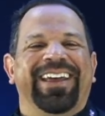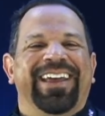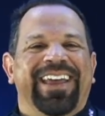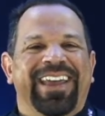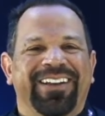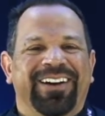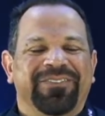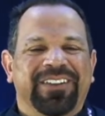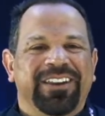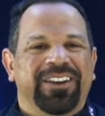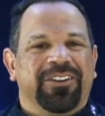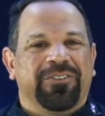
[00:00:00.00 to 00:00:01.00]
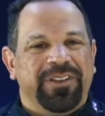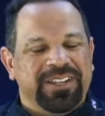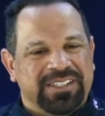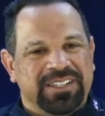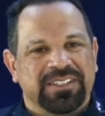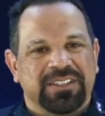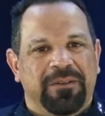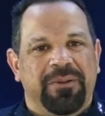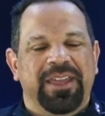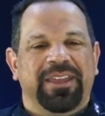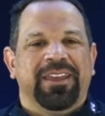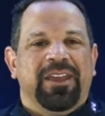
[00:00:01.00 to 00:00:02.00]
And often, criticism
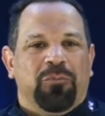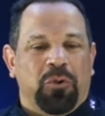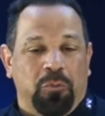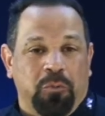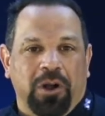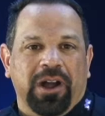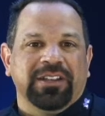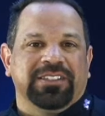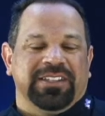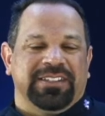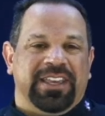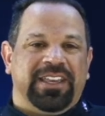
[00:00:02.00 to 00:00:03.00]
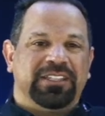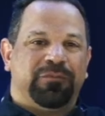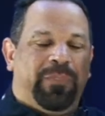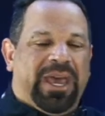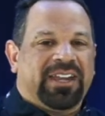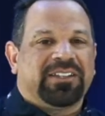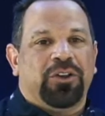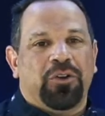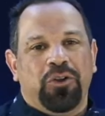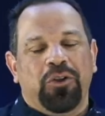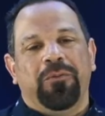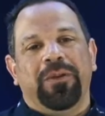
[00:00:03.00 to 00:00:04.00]
will want to take us back to
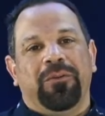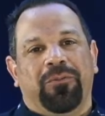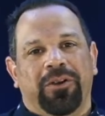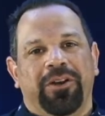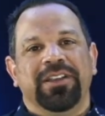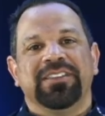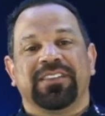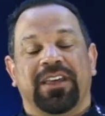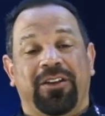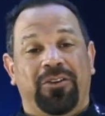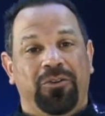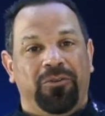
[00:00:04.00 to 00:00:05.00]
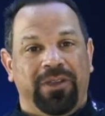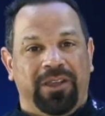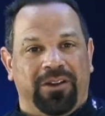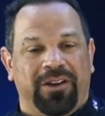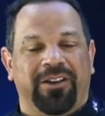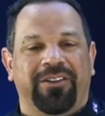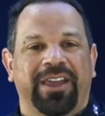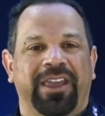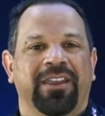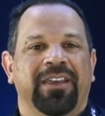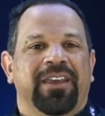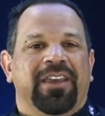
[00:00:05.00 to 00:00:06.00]
who we were instead of who we are,
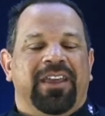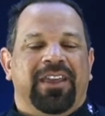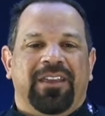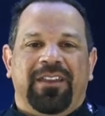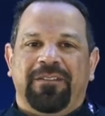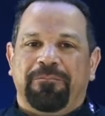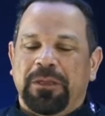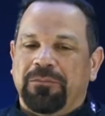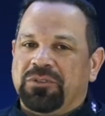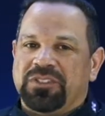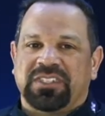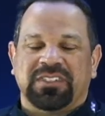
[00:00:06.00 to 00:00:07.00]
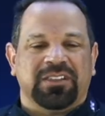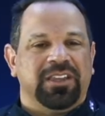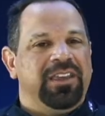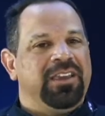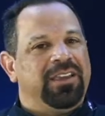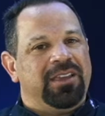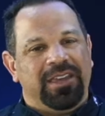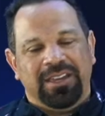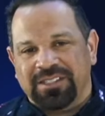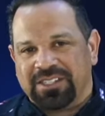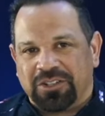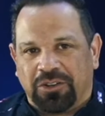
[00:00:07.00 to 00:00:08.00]
right? And people sling
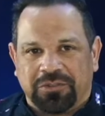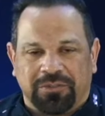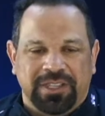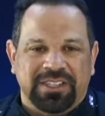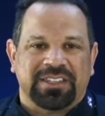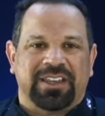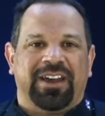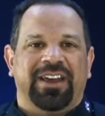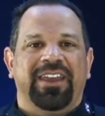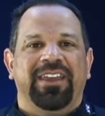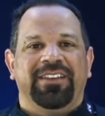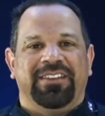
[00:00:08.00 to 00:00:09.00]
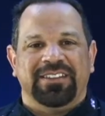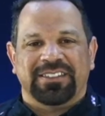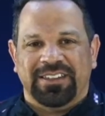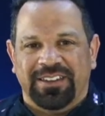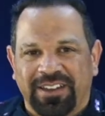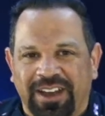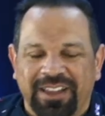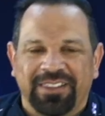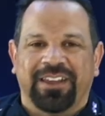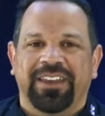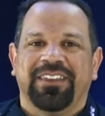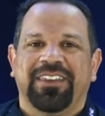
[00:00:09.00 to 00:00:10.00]
insults. Well, this guy does not
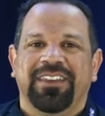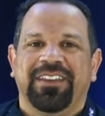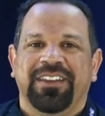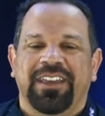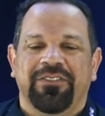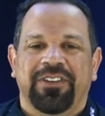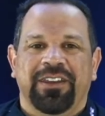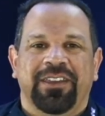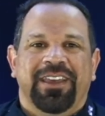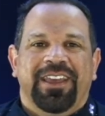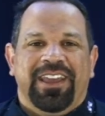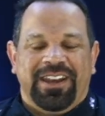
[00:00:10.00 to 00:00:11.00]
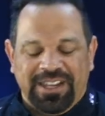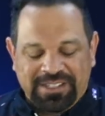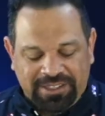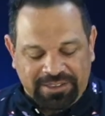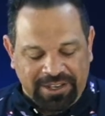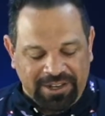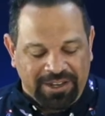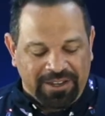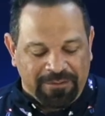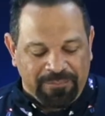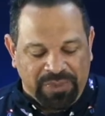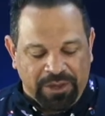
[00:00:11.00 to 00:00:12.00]
like King David, and he's letting
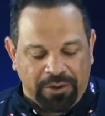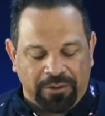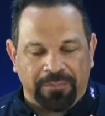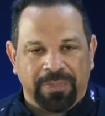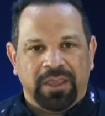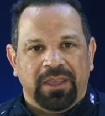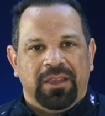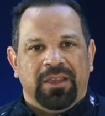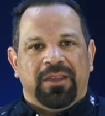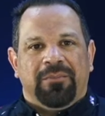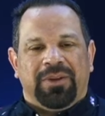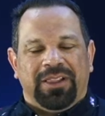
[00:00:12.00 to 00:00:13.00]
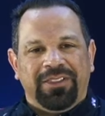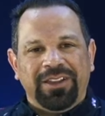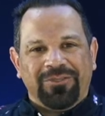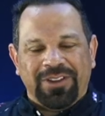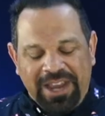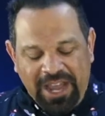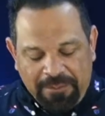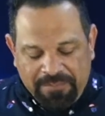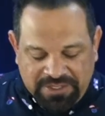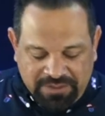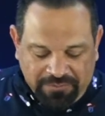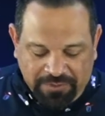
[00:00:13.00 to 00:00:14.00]
him know. But look what
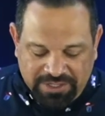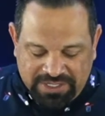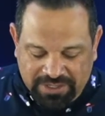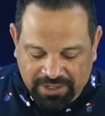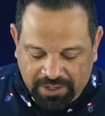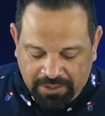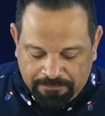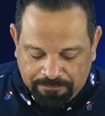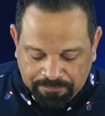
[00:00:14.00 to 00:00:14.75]
happens in verse 9.